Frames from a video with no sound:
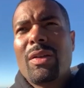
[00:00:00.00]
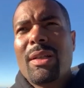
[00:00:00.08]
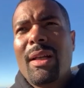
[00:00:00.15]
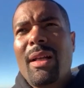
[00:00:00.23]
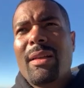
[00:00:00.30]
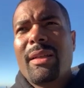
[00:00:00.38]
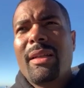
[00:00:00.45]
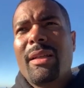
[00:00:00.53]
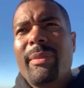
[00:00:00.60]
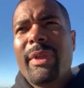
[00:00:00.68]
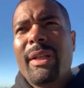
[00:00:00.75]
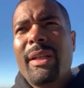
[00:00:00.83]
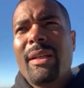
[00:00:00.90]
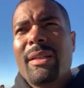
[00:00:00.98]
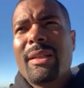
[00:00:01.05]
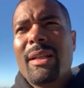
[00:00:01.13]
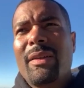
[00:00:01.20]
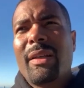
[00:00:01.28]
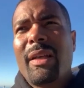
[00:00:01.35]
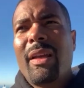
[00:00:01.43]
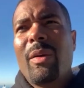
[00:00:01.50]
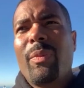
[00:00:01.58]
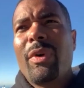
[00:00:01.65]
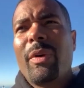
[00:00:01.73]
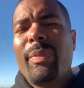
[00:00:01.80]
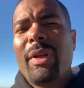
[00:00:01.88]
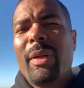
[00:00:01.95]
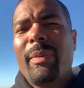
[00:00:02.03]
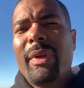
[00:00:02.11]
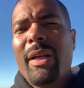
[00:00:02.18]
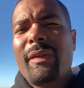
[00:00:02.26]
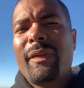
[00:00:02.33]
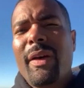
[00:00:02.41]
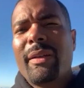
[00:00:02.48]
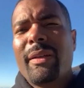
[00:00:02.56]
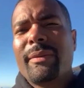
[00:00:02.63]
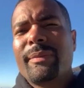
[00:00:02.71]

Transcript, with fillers: shout out to him and uh, shout out to Kell Brook putting up a nice fight.